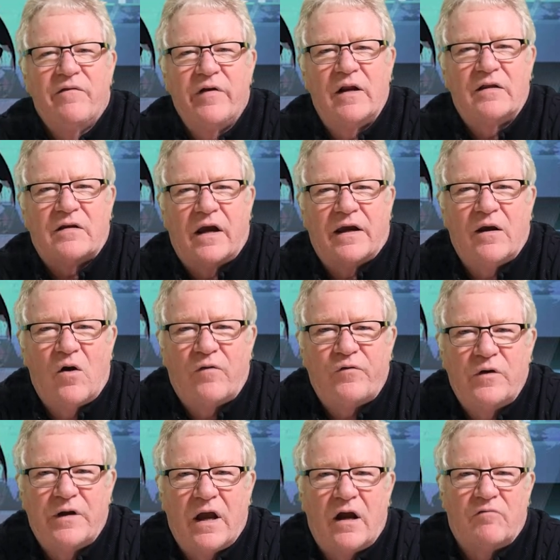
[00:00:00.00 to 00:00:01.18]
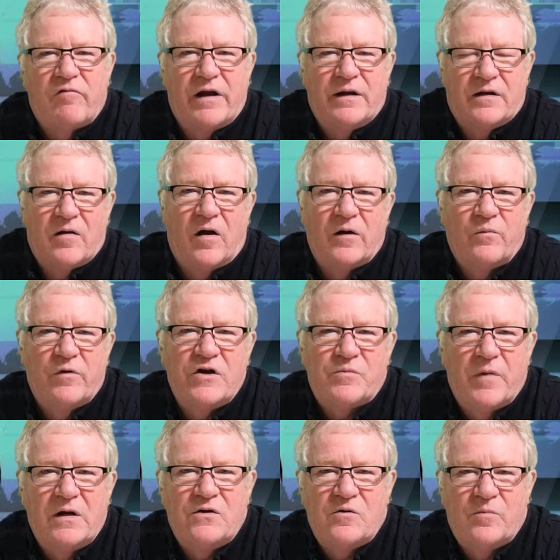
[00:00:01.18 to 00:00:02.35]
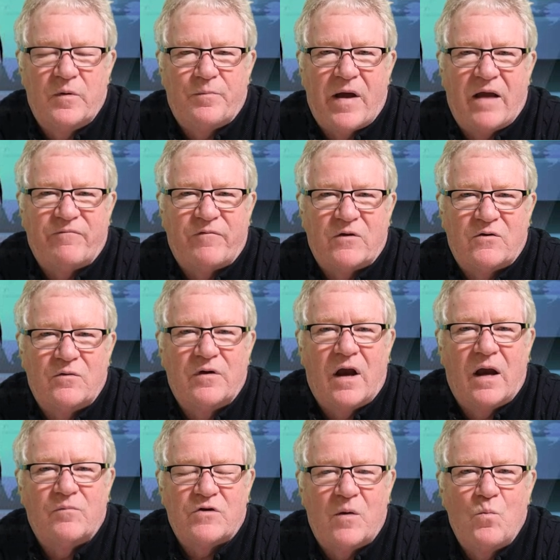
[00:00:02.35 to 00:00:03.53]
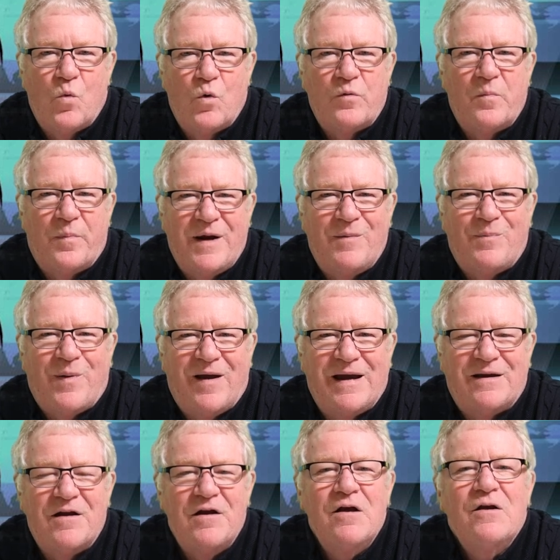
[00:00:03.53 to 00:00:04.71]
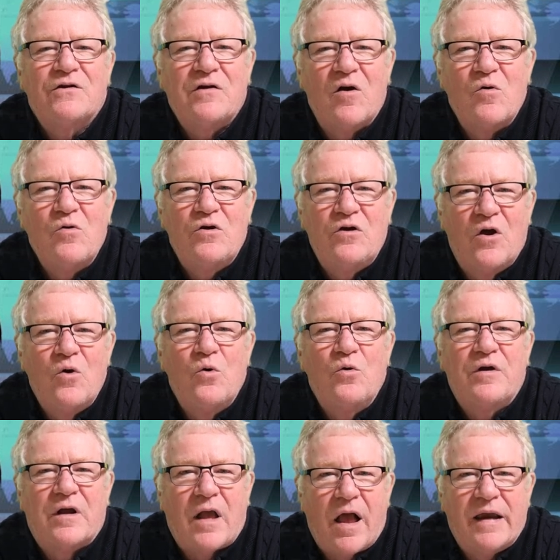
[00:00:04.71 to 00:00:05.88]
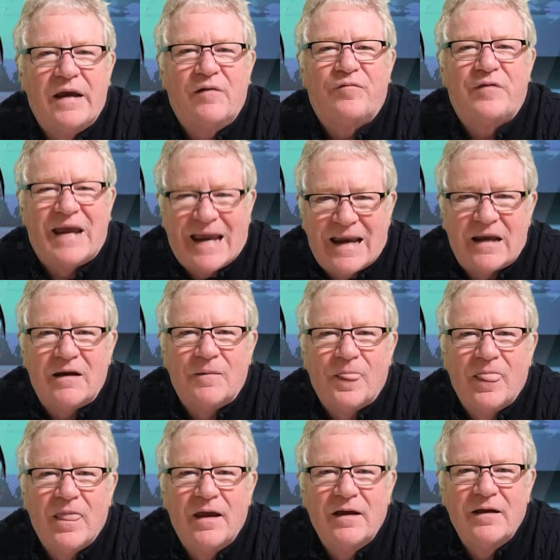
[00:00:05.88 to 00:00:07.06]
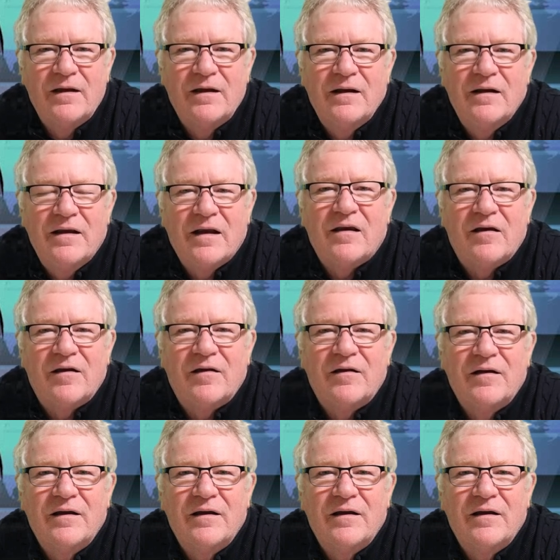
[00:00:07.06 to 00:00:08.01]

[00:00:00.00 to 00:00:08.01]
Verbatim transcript: If you didn't take it off, you get a red card, which means you'd be banned for 2 games and wouldn't be paid. So you caved in, didn't you?